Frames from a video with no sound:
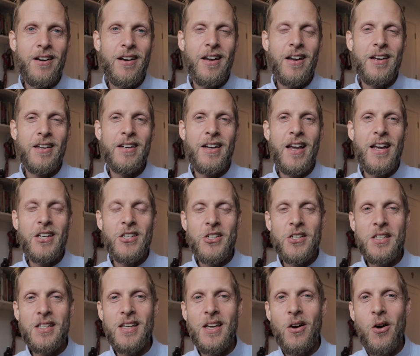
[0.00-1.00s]
and
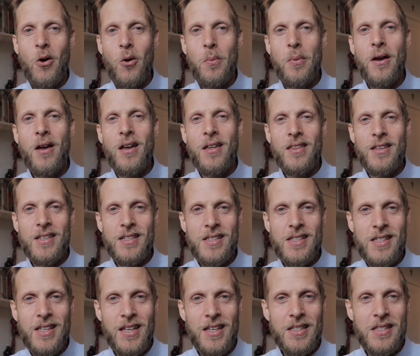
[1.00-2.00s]
anxiously hope these
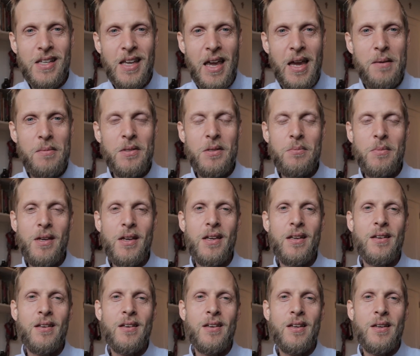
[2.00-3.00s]
things came to me
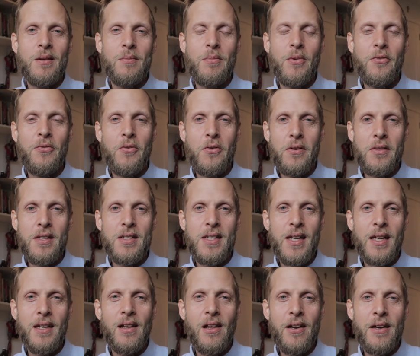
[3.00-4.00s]
before the
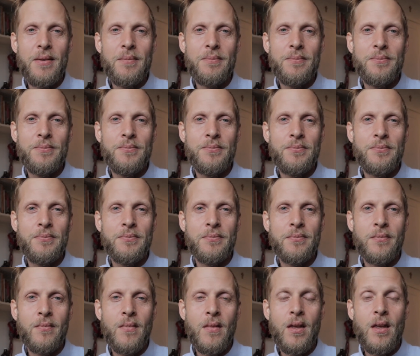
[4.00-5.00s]
deadline.
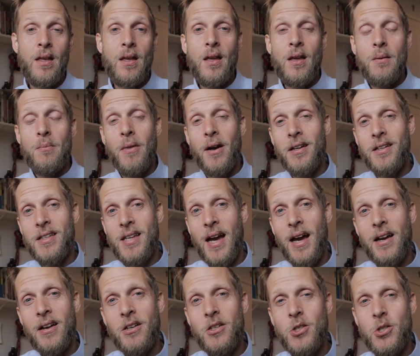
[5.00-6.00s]
My
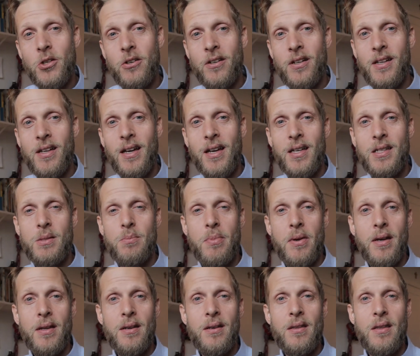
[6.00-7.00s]
entire journey has
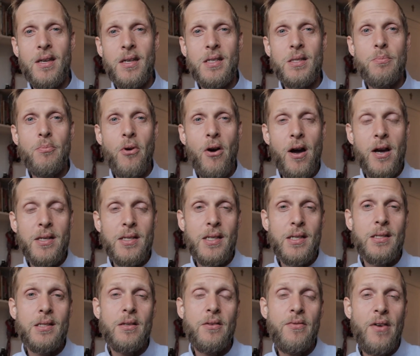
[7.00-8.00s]
been this
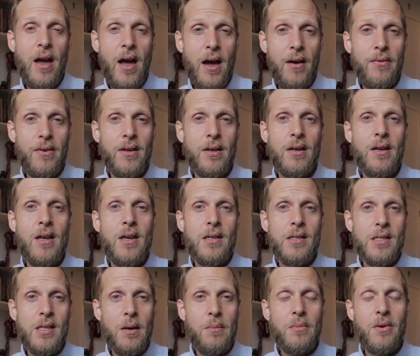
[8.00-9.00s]
process of having
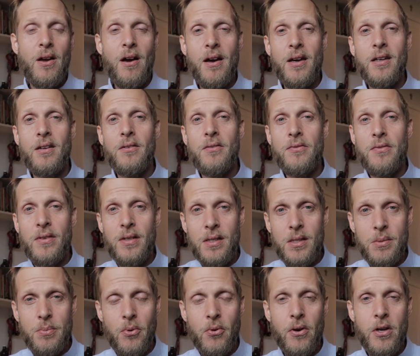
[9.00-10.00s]
some kind of
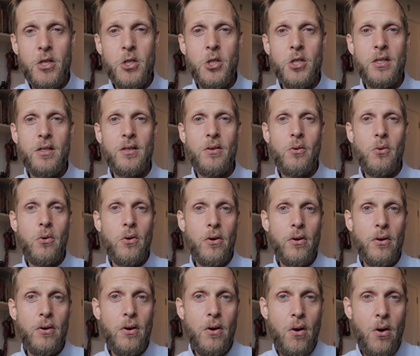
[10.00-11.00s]
inspiration
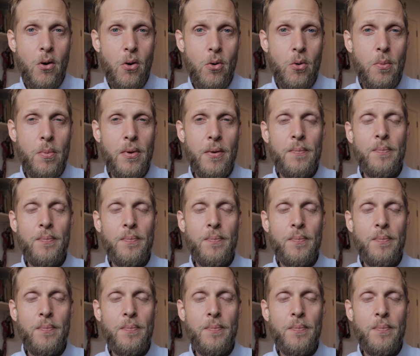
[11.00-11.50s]
or hope,